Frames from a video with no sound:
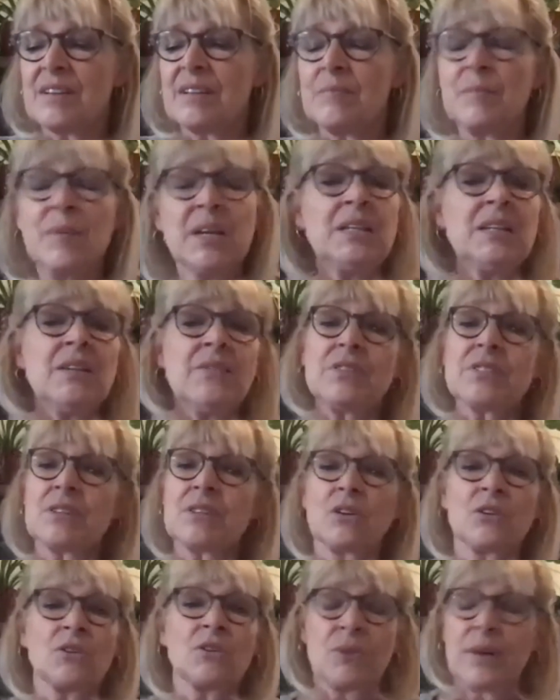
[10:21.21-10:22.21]
Many of us
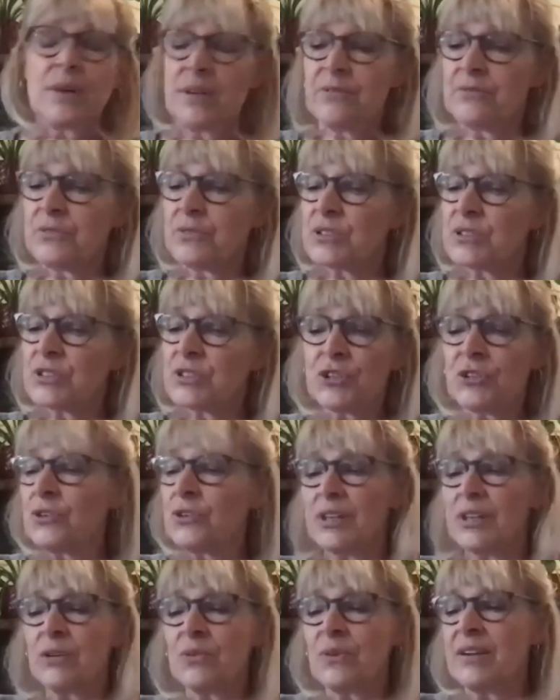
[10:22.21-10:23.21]
are grateful,
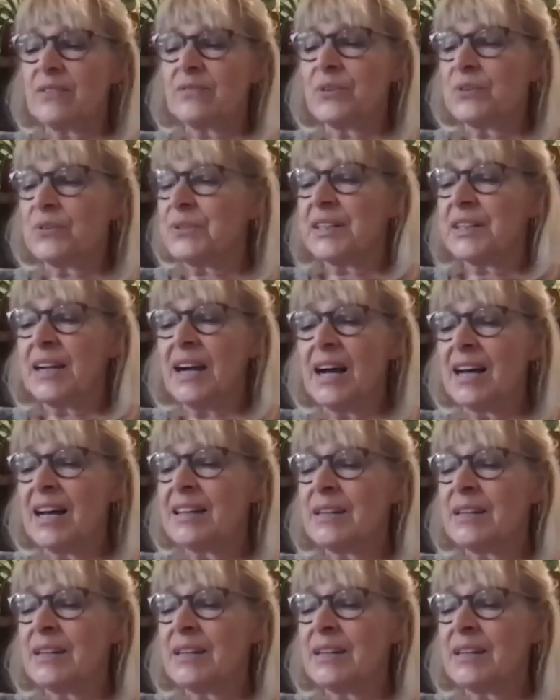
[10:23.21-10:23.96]
surely grateful to God,